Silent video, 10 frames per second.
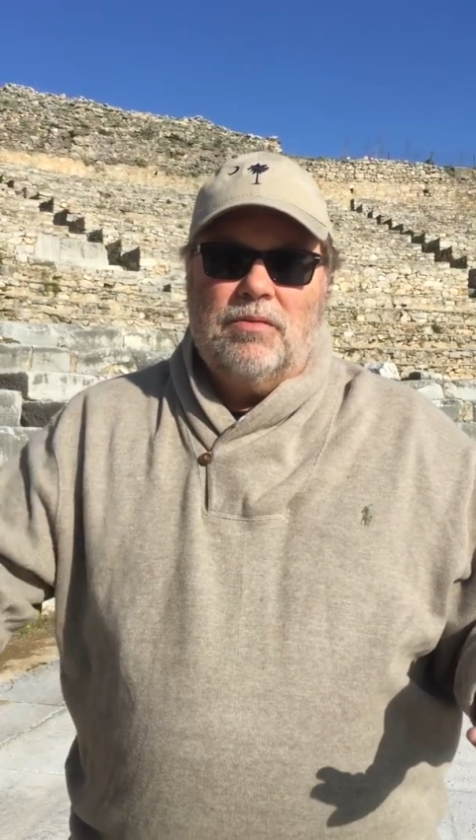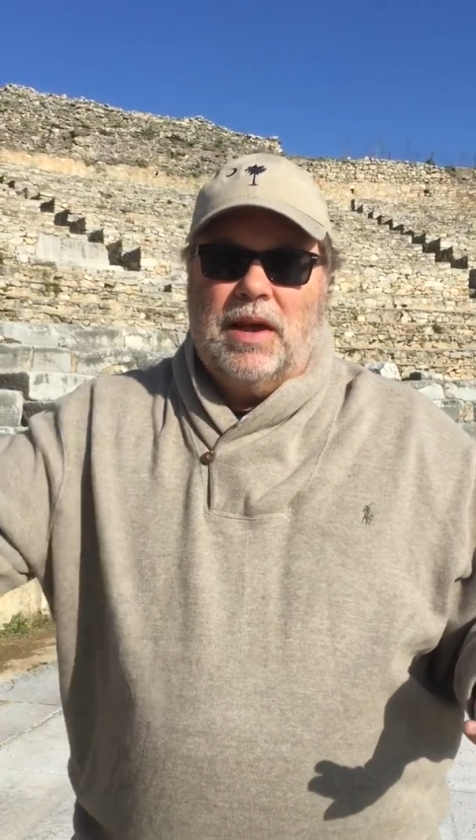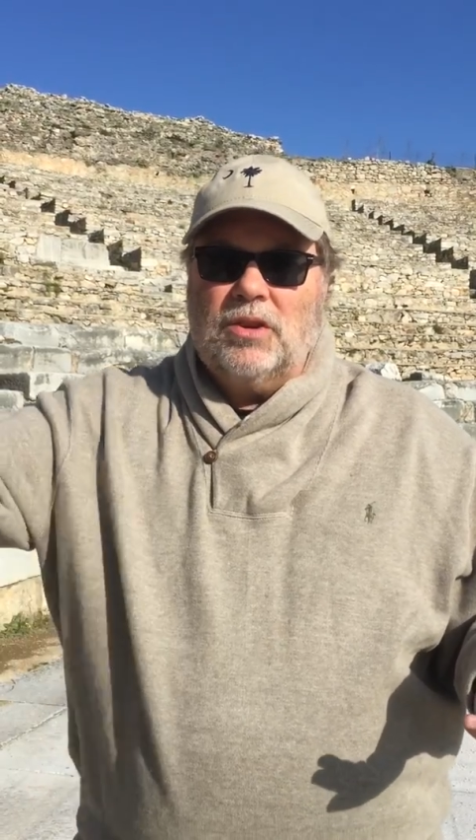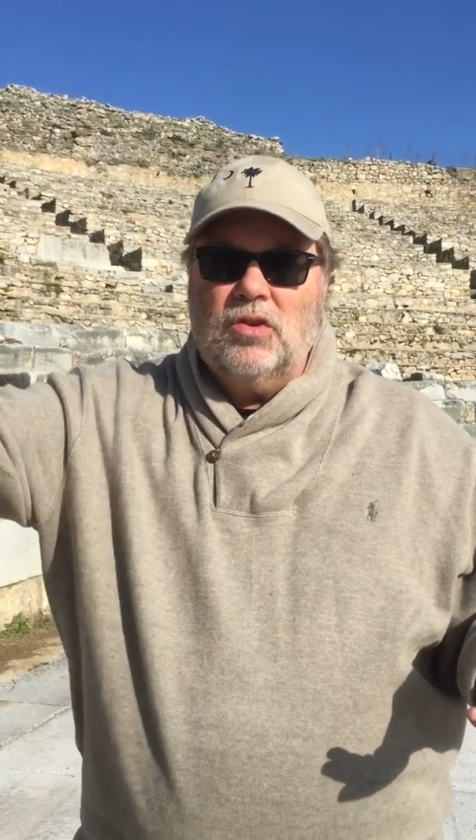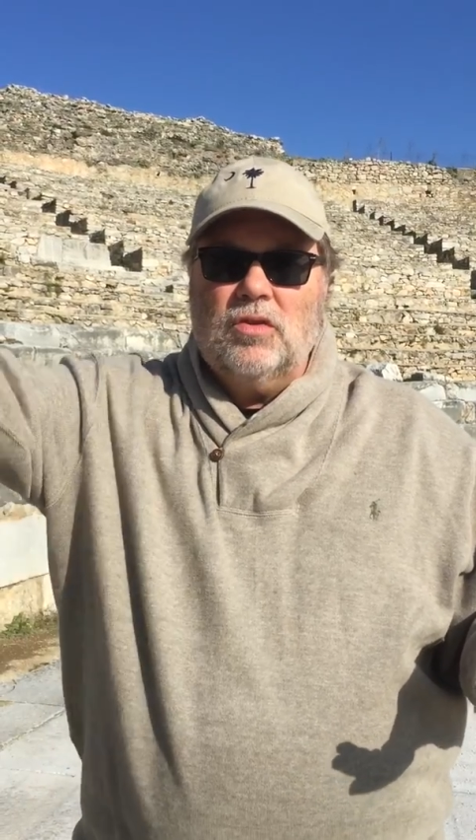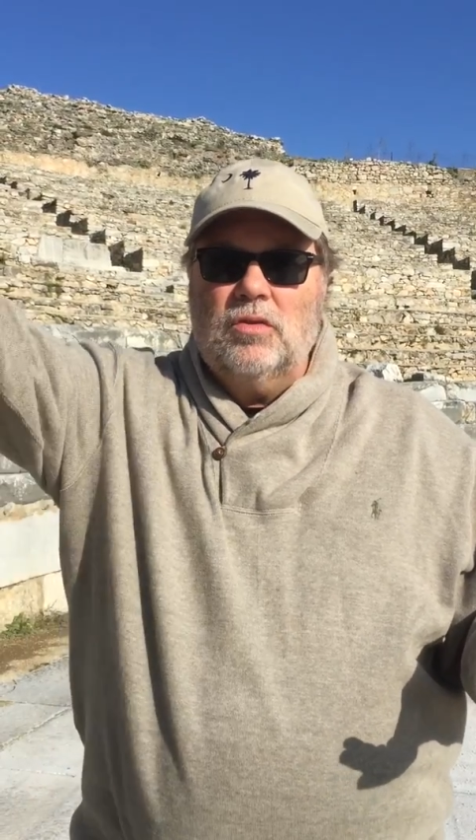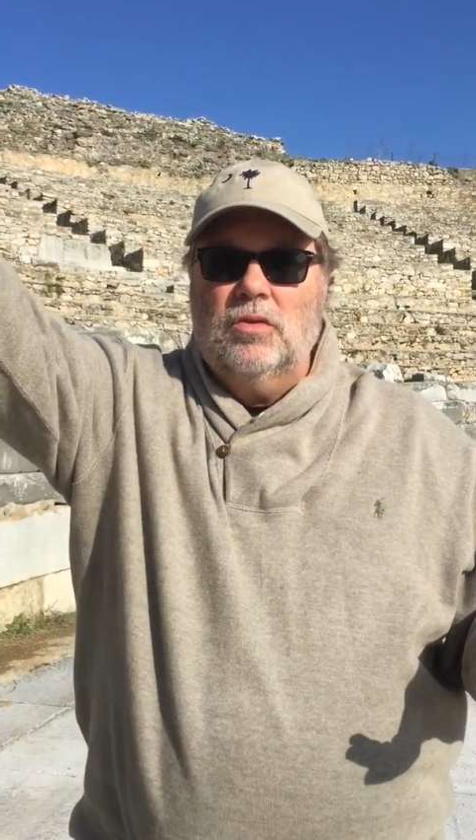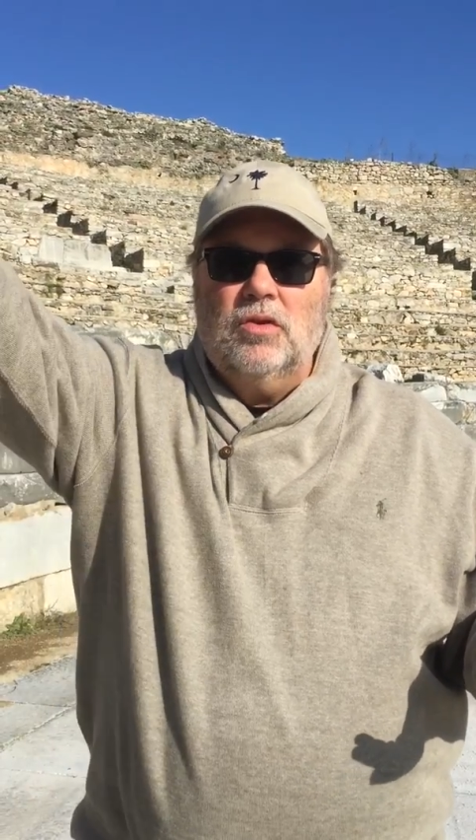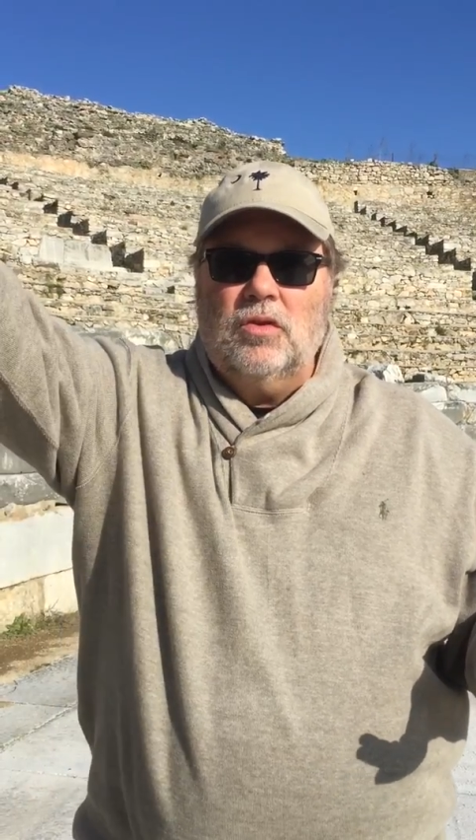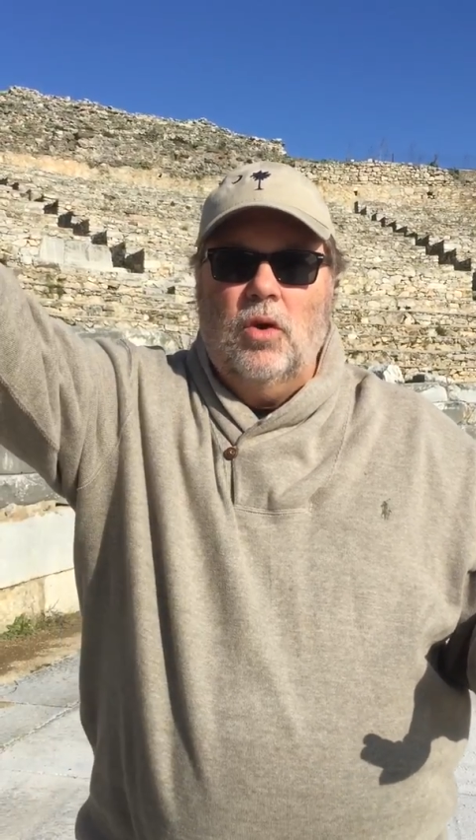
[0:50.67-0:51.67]
In fact,
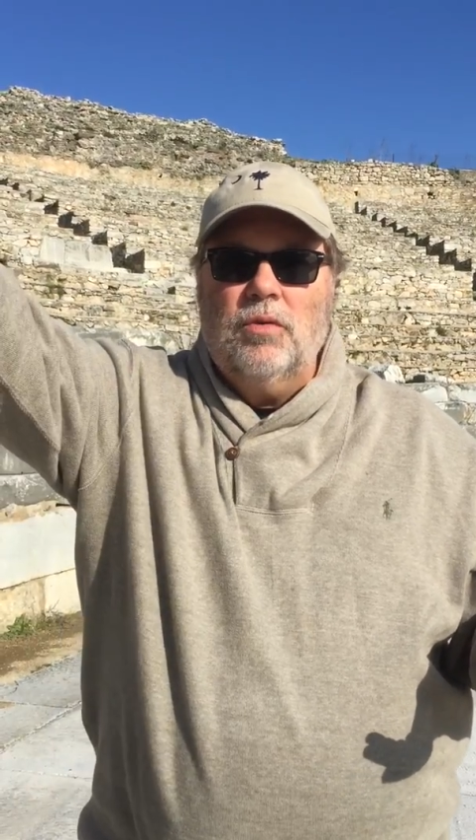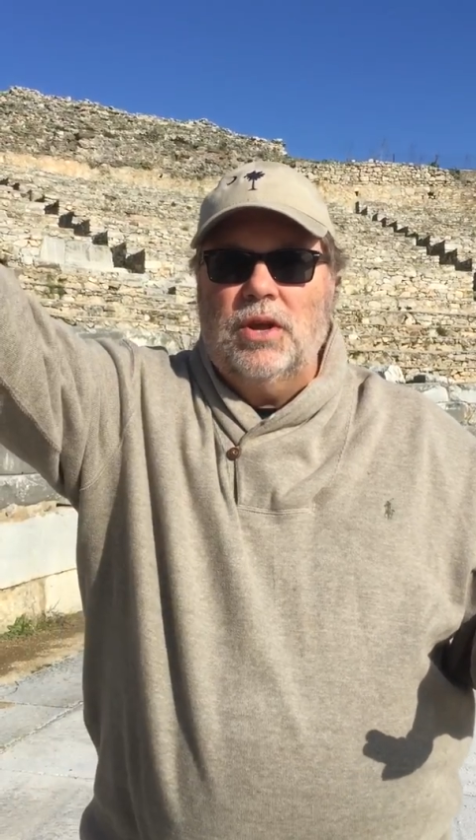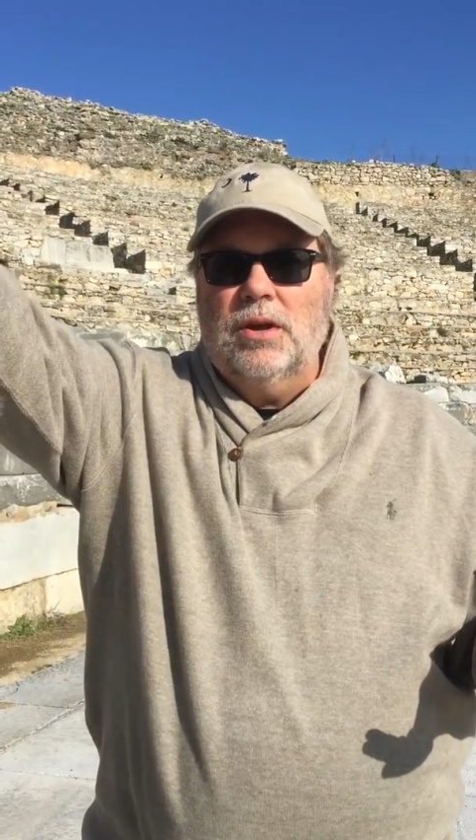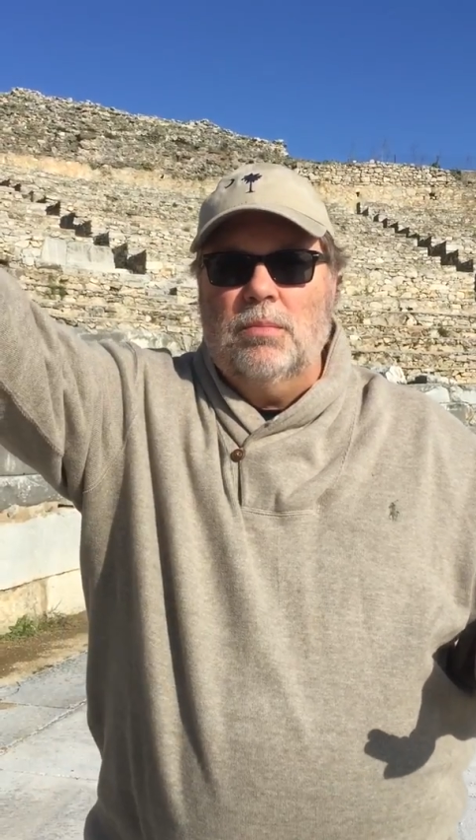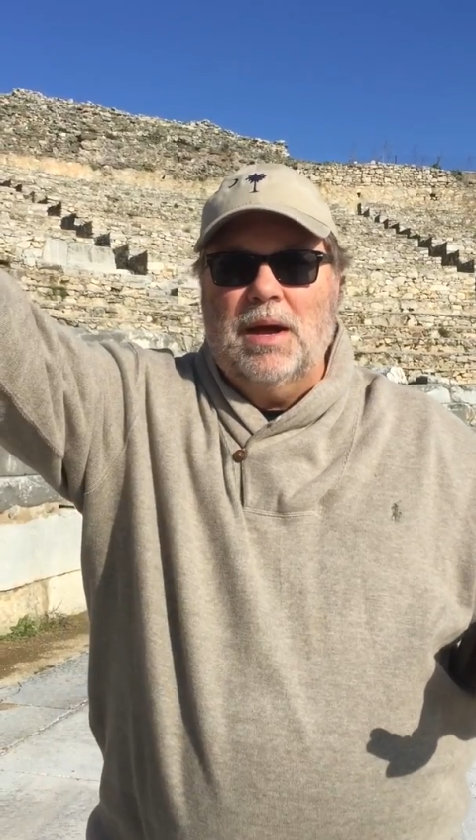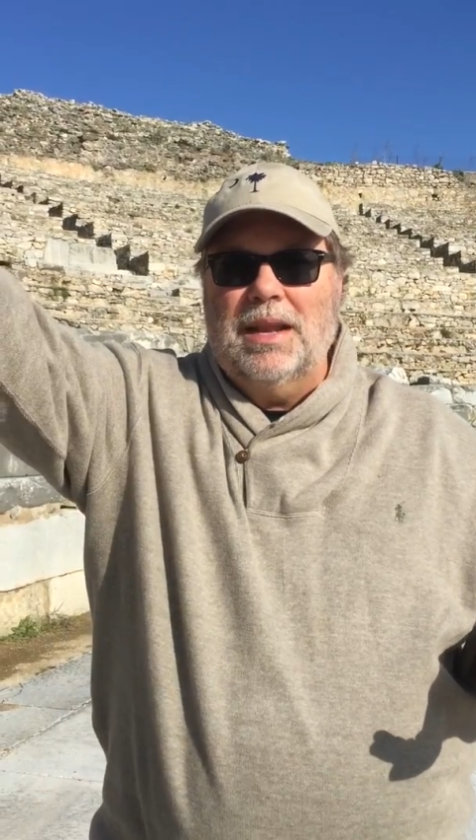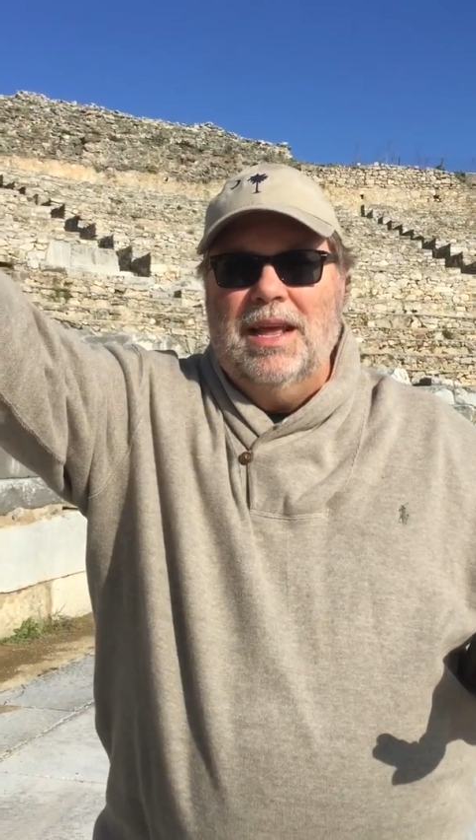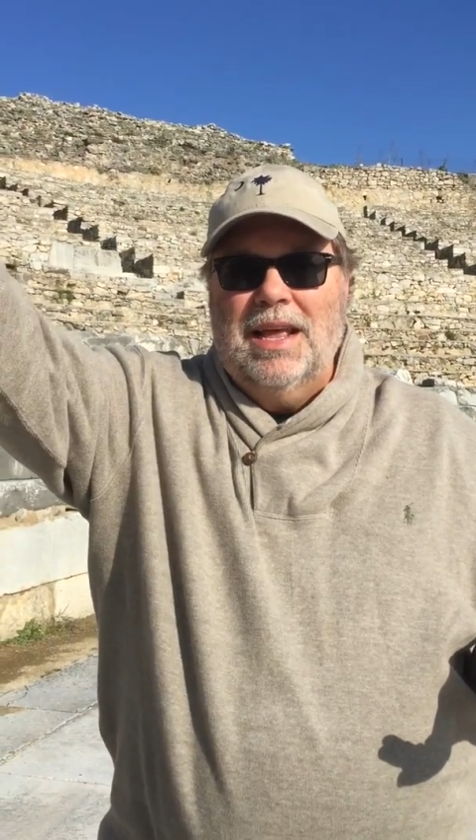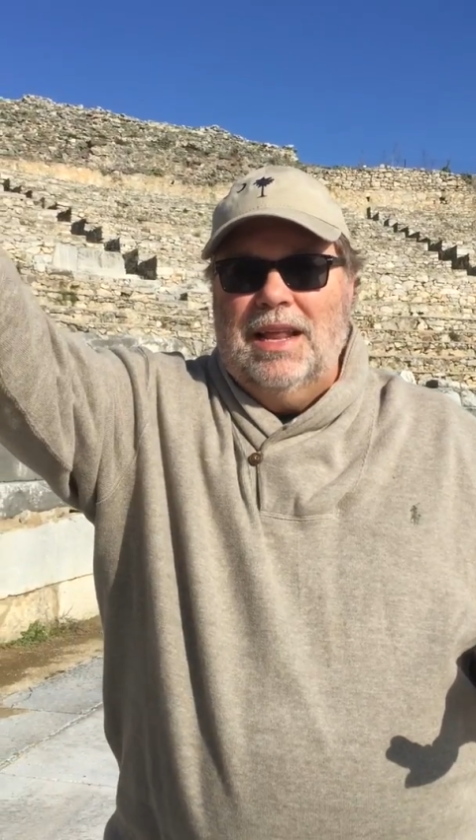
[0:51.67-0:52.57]
just over here, about